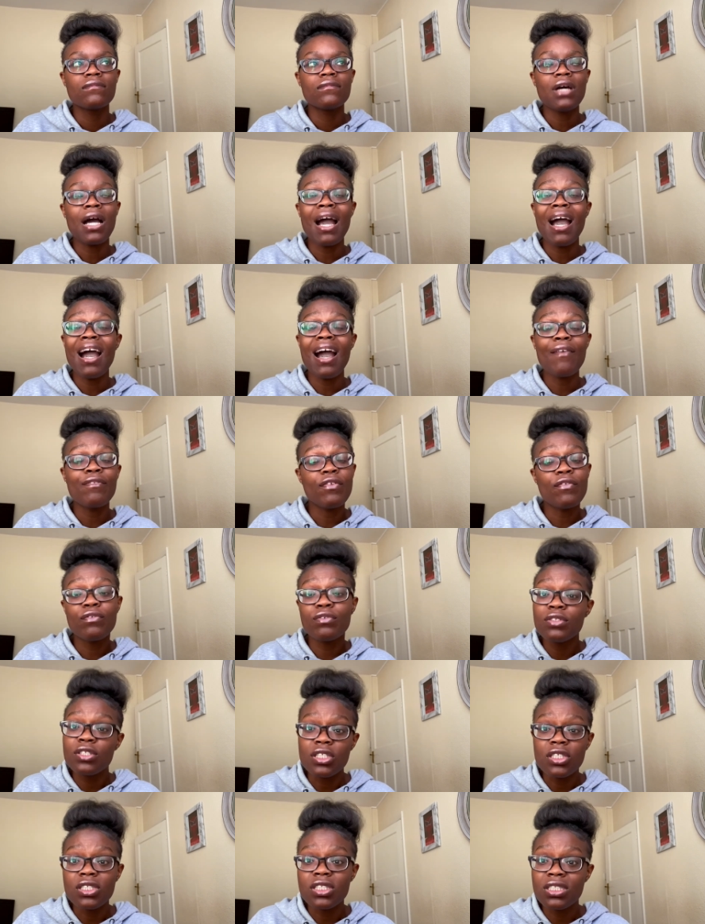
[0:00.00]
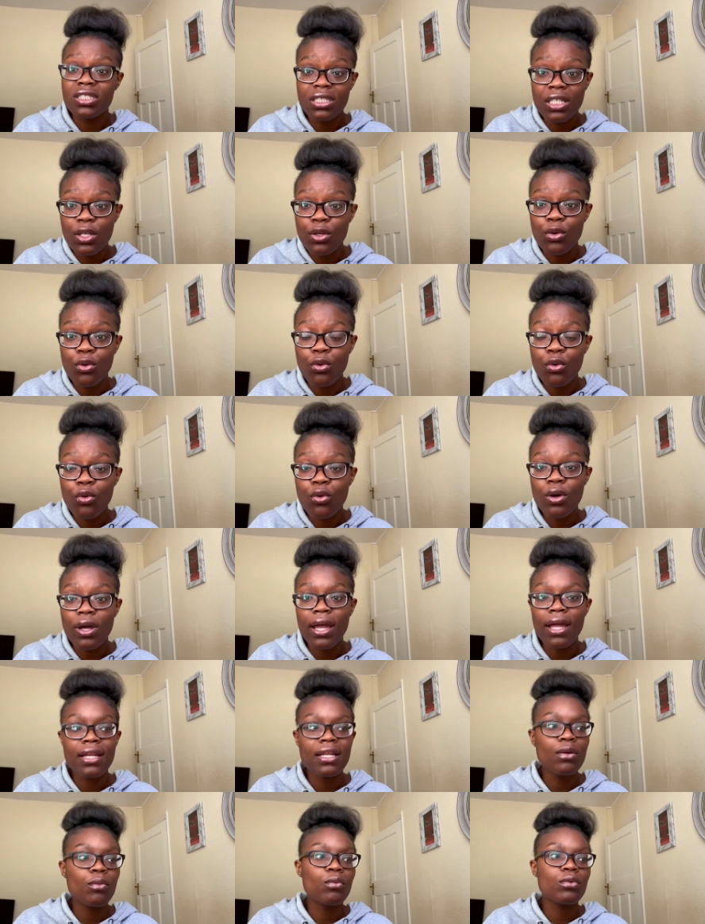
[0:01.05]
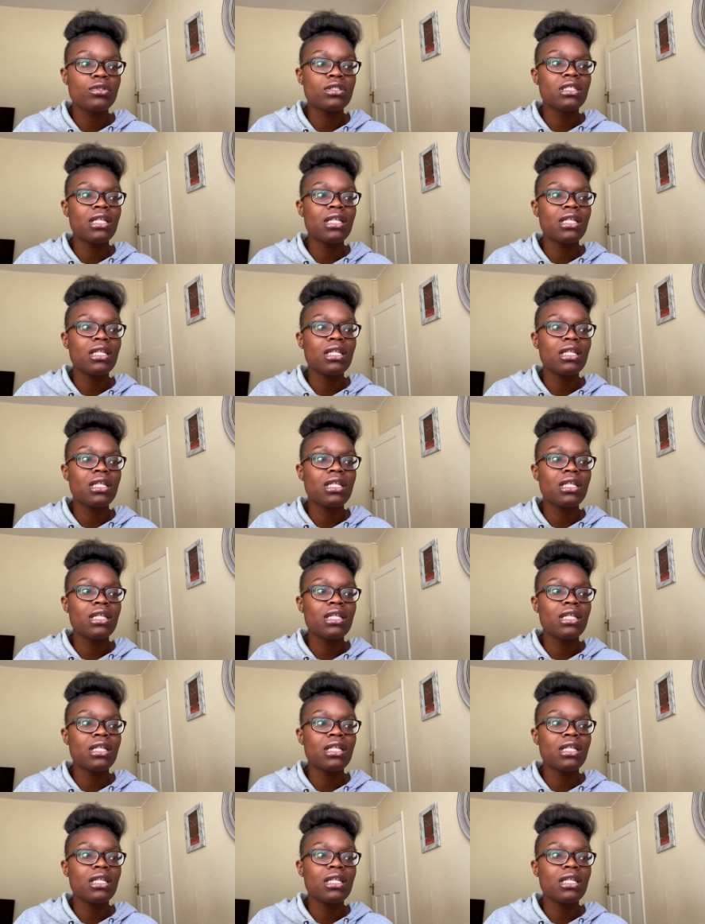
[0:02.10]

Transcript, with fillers: I have the footage still, and it was